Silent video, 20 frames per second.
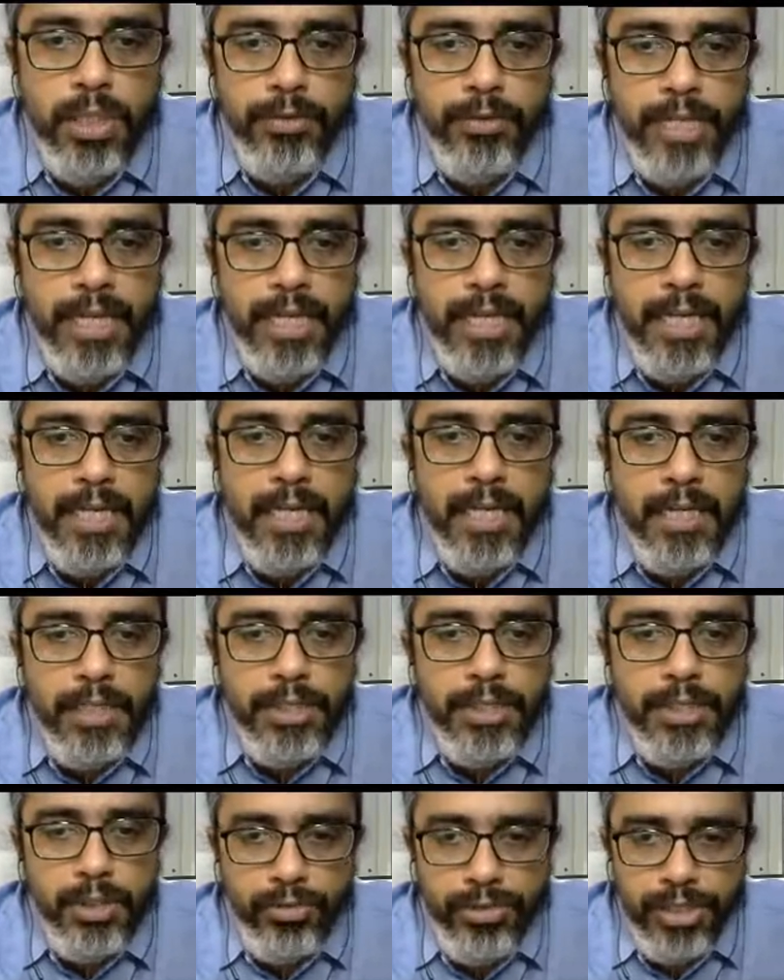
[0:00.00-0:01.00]
a
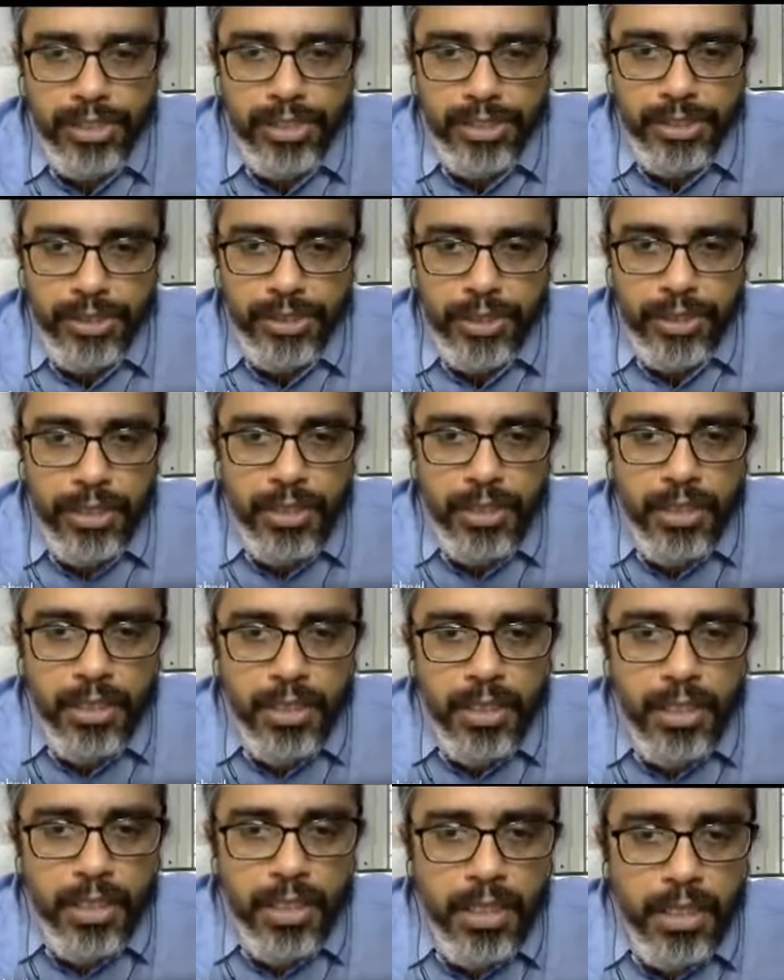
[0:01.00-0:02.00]
list of lists.
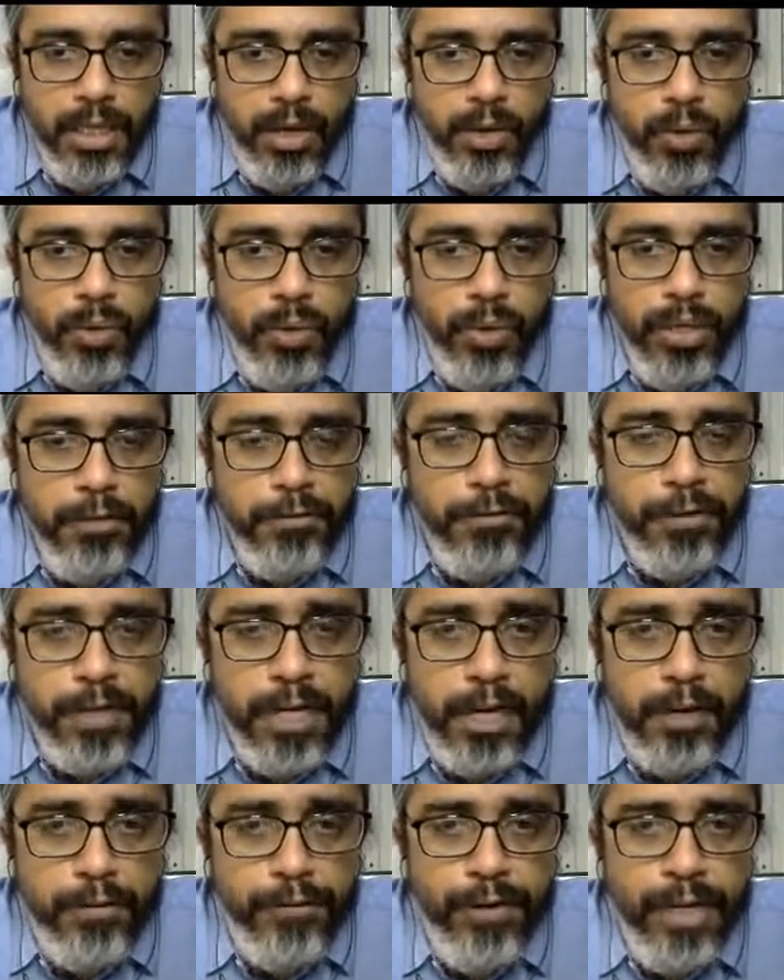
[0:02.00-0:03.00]
Now, if you
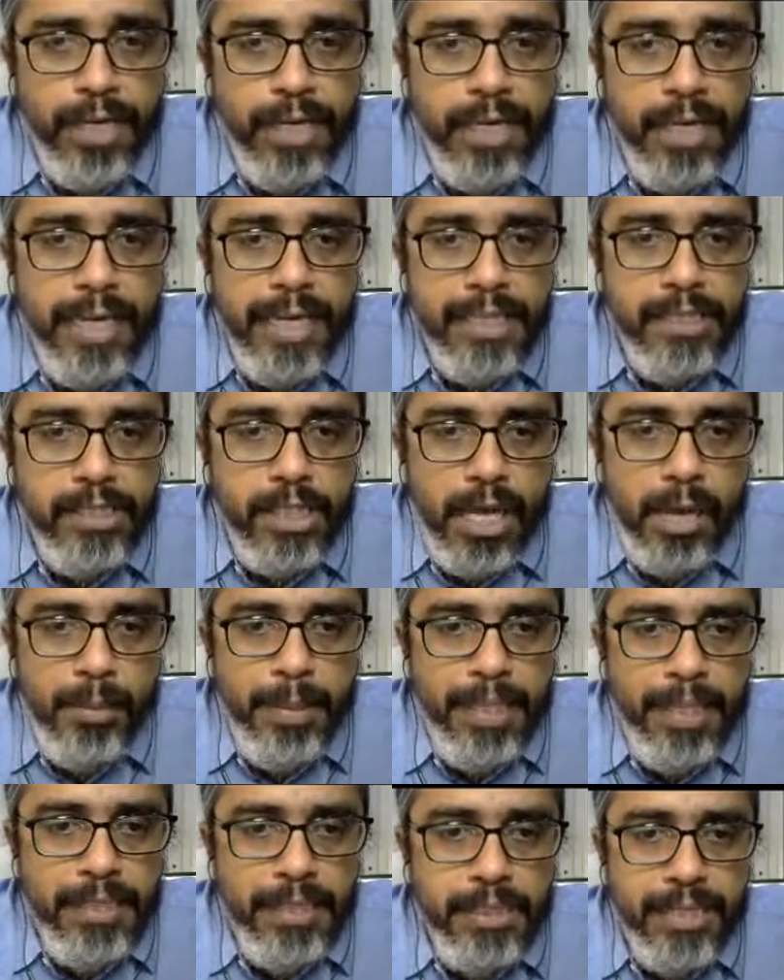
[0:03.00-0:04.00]
carefully
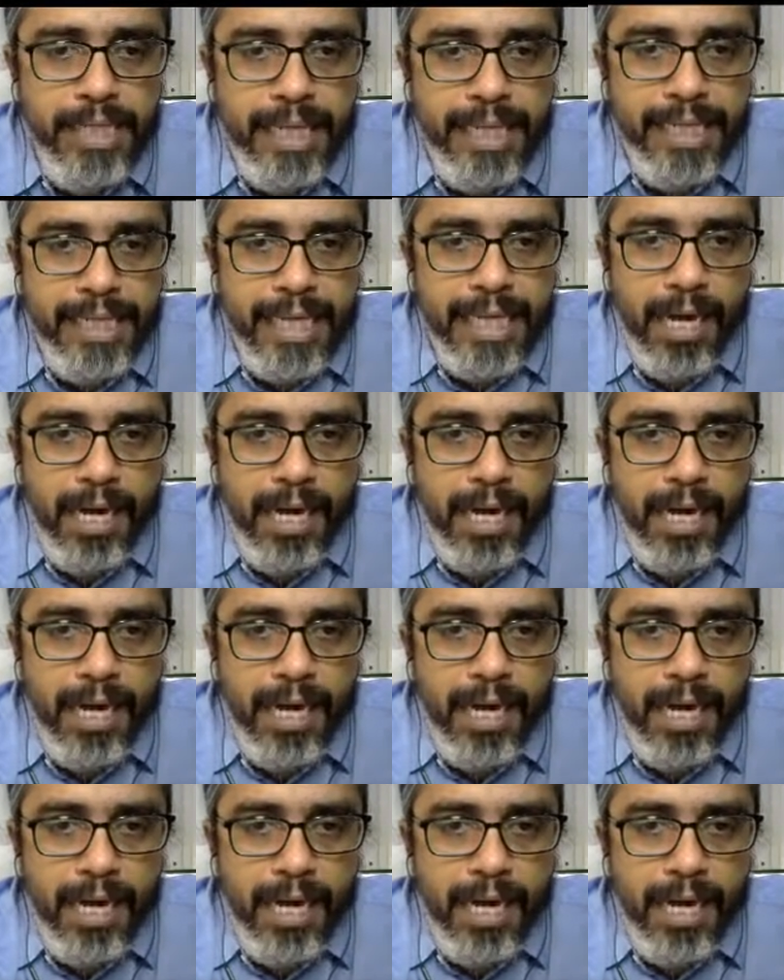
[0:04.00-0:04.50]
examine this data,